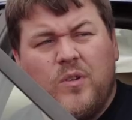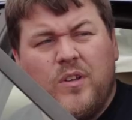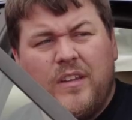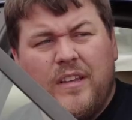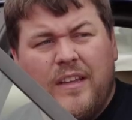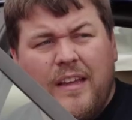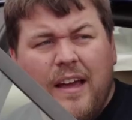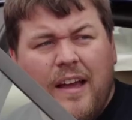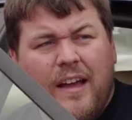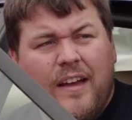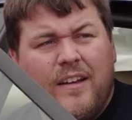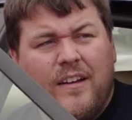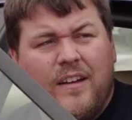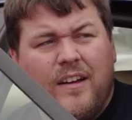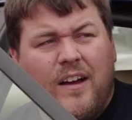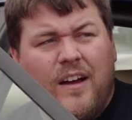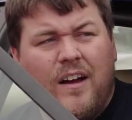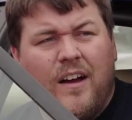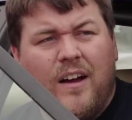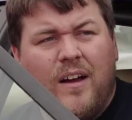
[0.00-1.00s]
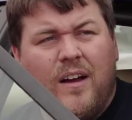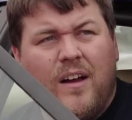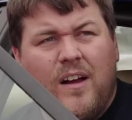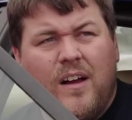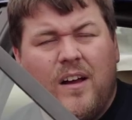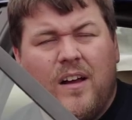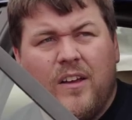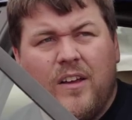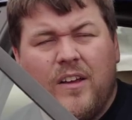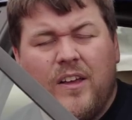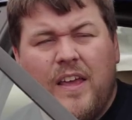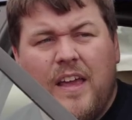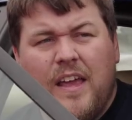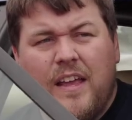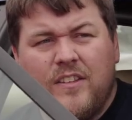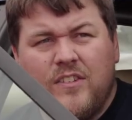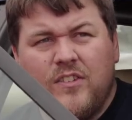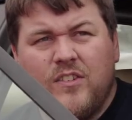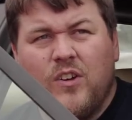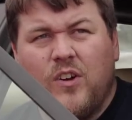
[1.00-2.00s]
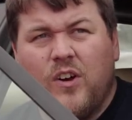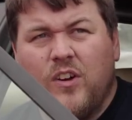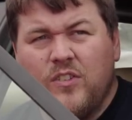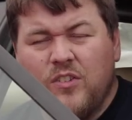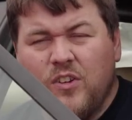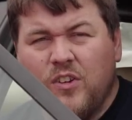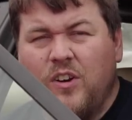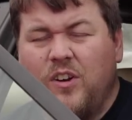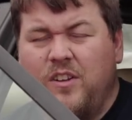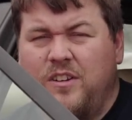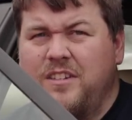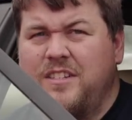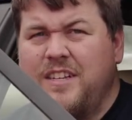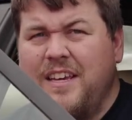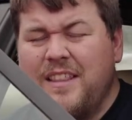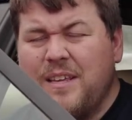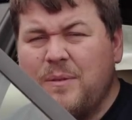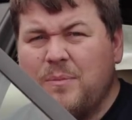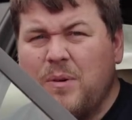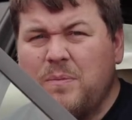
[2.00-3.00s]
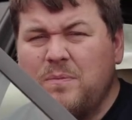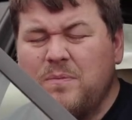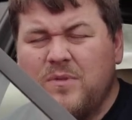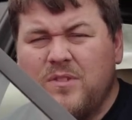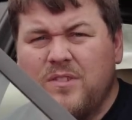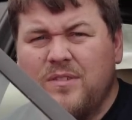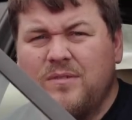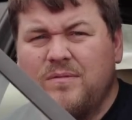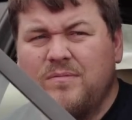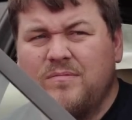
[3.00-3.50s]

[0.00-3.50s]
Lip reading: yeah, it's got a lot of teething problems.